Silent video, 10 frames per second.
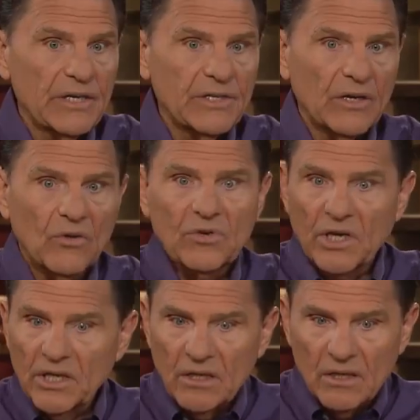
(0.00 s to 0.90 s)
He said,
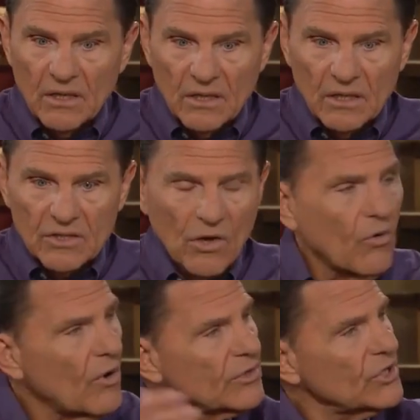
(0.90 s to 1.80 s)
okay. So
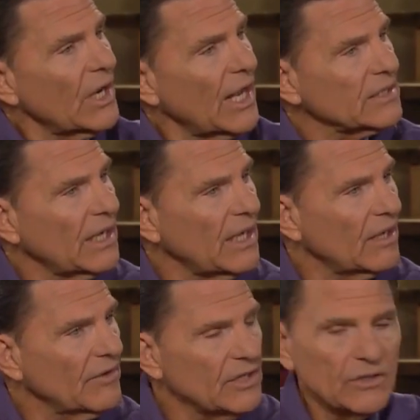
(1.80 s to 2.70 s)
what would you like to
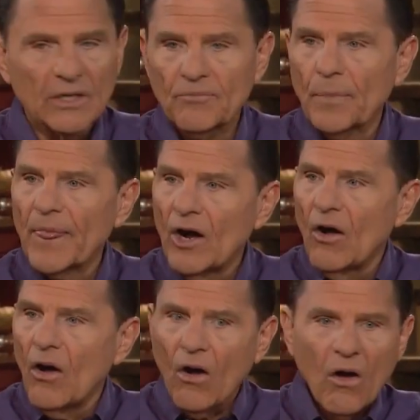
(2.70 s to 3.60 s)
have? He said,
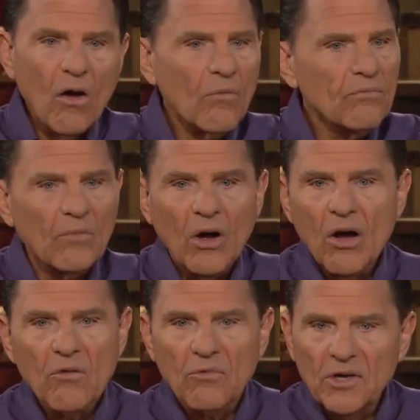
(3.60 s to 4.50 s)
oh,
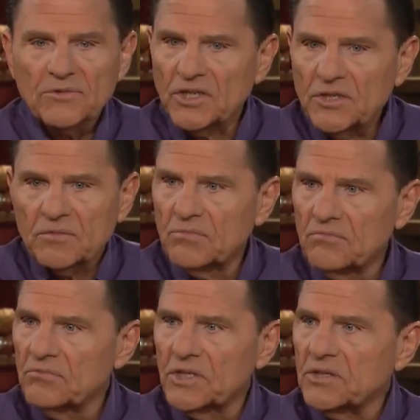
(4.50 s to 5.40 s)
oh well, just,
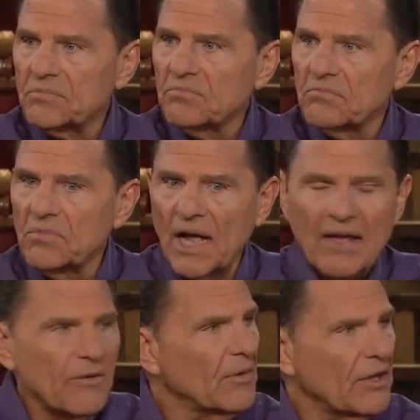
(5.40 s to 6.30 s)
just
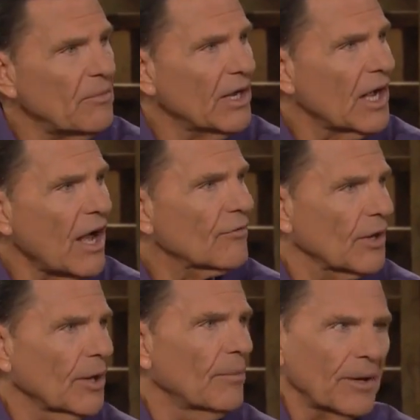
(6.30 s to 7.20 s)
have him give me a golf
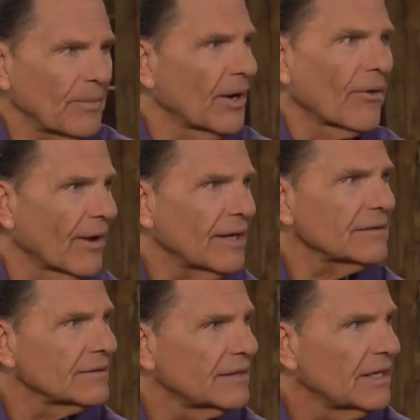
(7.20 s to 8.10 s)
club. That'd be all right.
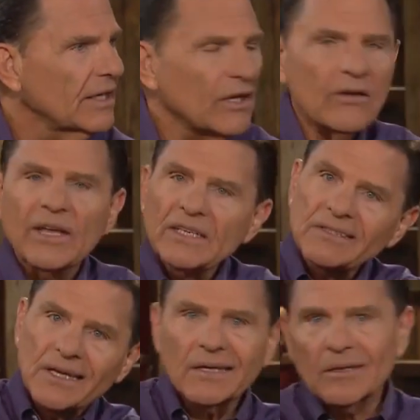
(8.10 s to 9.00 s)
You know, he's
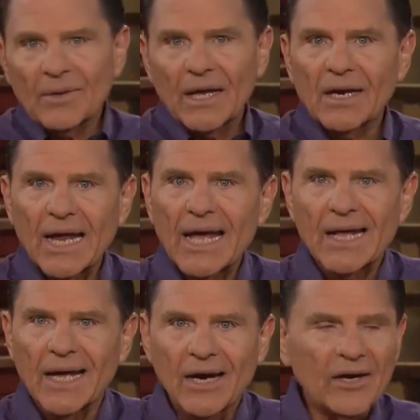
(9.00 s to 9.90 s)
thinking about a
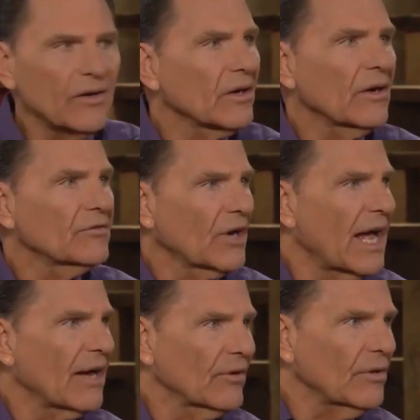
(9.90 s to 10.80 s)
nine iron or a
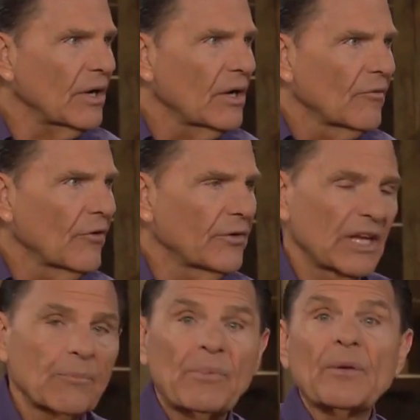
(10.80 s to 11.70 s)
driver. When
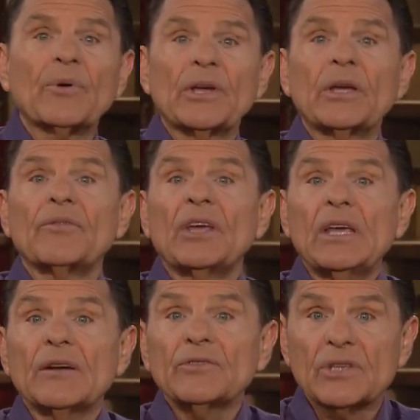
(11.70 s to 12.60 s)
people give
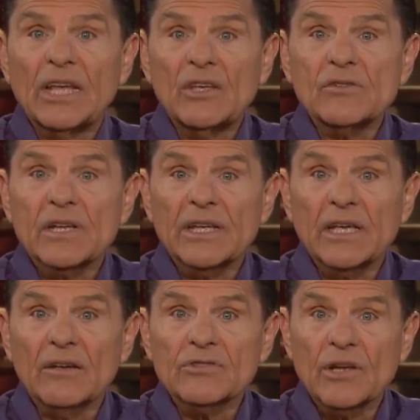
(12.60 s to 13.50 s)
gifts, they usually
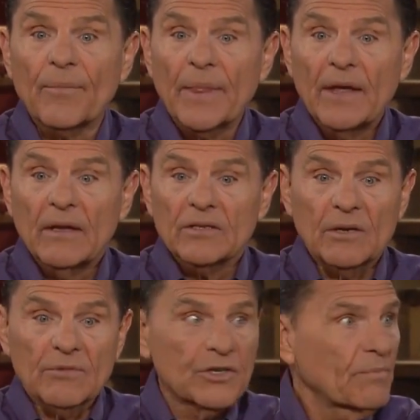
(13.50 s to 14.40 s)
give some
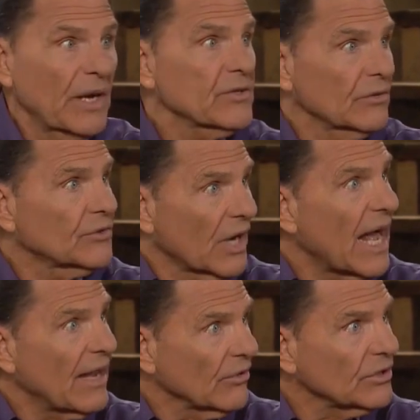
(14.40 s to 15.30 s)
some special
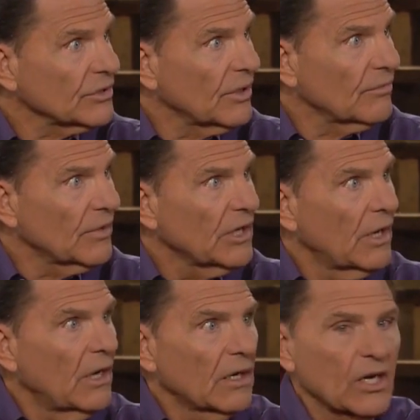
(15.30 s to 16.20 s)
driver, some
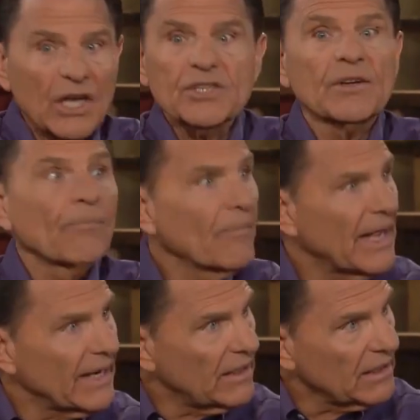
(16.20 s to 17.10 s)
mm-hmm. custom
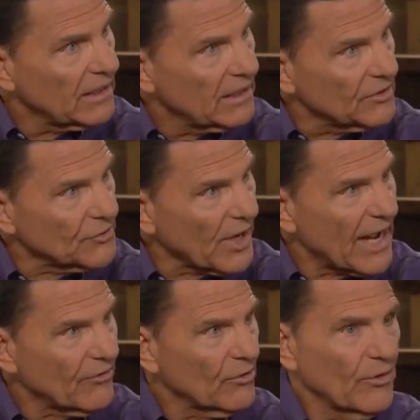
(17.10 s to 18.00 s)
made
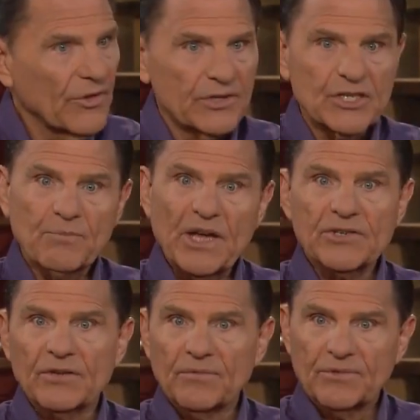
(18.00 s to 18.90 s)
driver with a
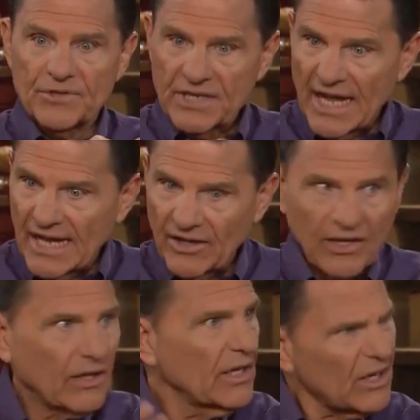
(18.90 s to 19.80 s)
special shank,
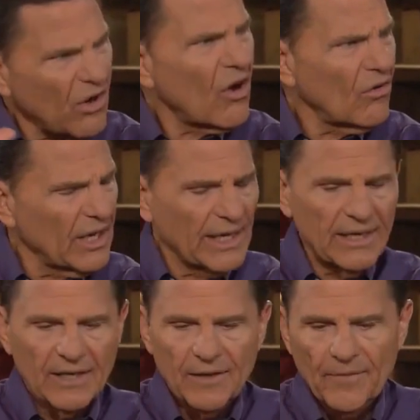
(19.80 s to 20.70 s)
and you know all
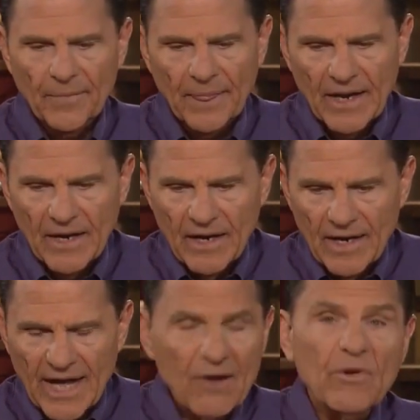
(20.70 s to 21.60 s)
that
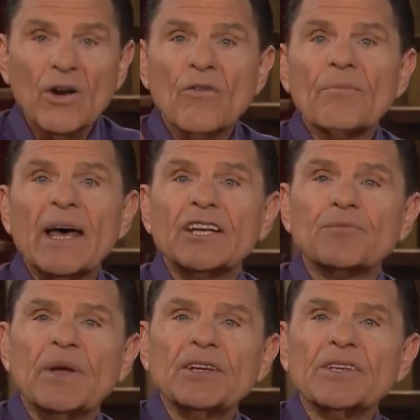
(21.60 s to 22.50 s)
and went on about his
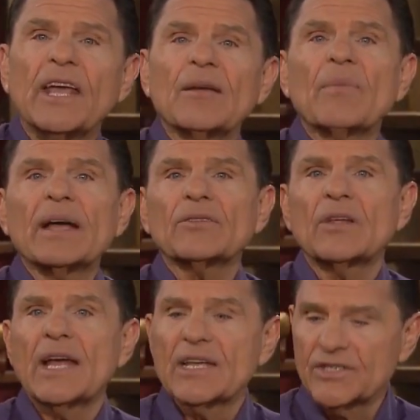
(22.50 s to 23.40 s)
business, came back to the
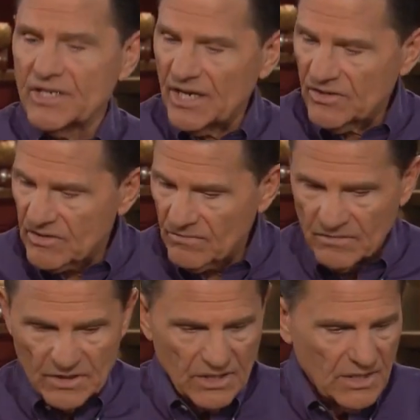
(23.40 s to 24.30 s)
United States,
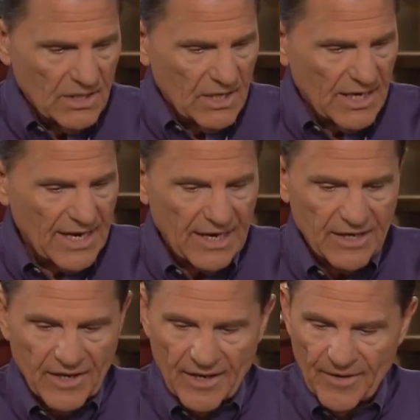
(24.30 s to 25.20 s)
and,
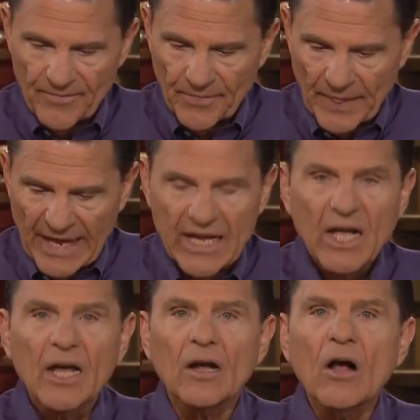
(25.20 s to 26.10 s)
and um, he
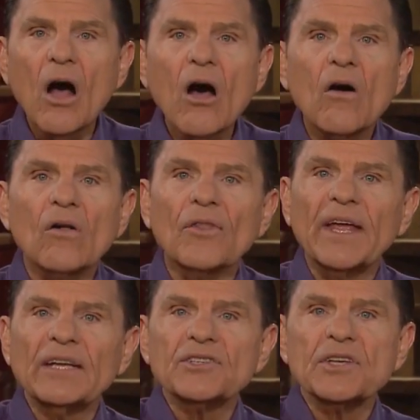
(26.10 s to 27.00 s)
got a call
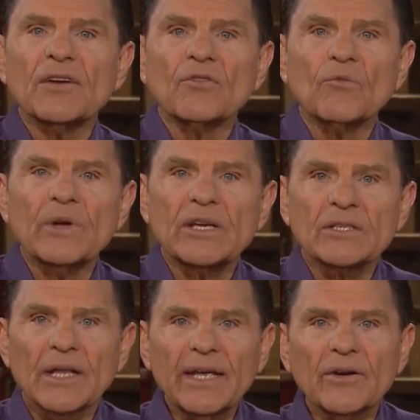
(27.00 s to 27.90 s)
then several
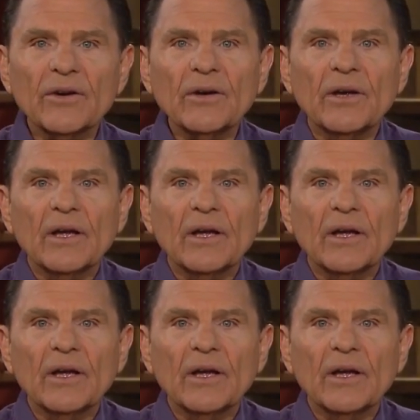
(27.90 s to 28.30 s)
weeks later